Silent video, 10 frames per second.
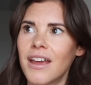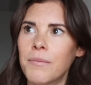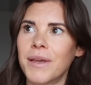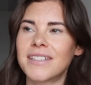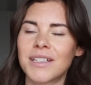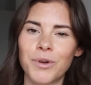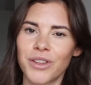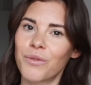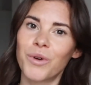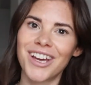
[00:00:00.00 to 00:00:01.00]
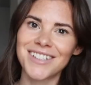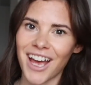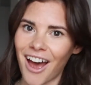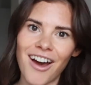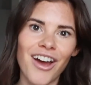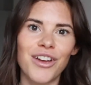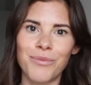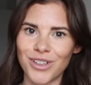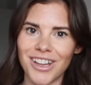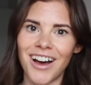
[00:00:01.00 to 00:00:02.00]
being someone that works at home
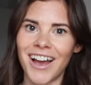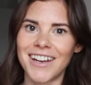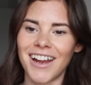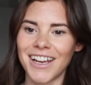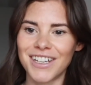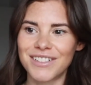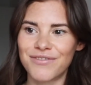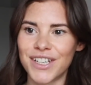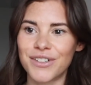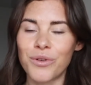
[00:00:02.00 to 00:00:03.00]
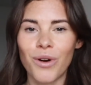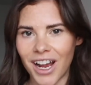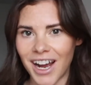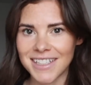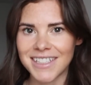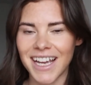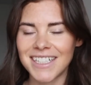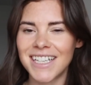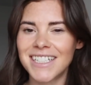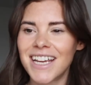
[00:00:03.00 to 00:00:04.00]
online, I could feel quite
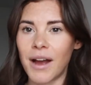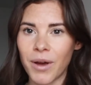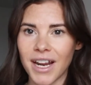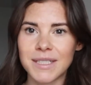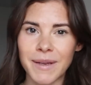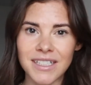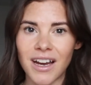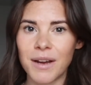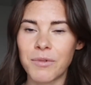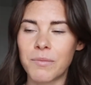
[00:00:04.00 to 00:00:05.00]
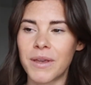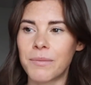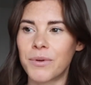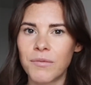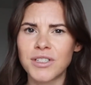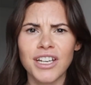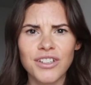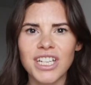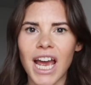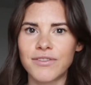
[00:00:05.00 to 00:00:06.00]
isolated. And when I spend time with people, which I
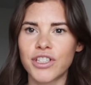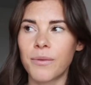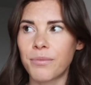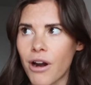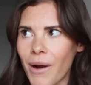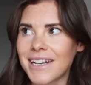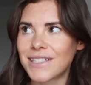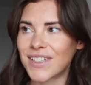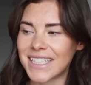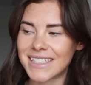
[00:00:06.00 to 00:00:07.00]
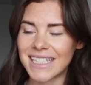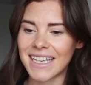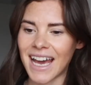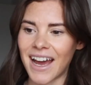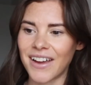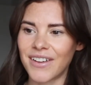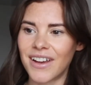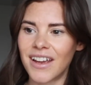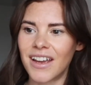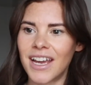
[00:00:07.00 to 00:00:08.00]
usually have to go and proactively seek out,
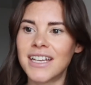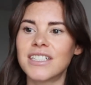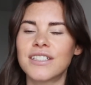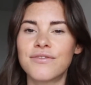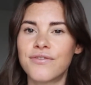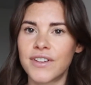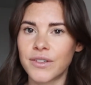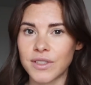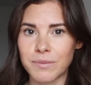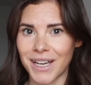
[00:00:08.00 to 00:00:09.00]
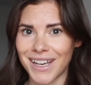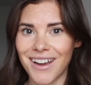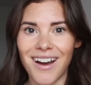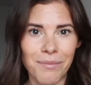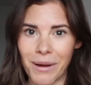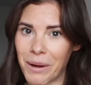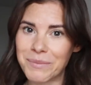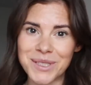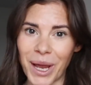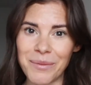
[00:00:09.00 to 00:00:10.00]
it just fills my cup
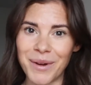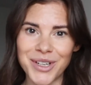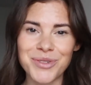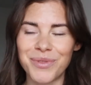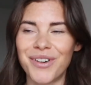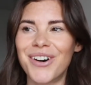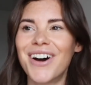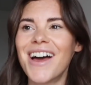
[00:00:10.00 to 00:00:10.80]
up so much more.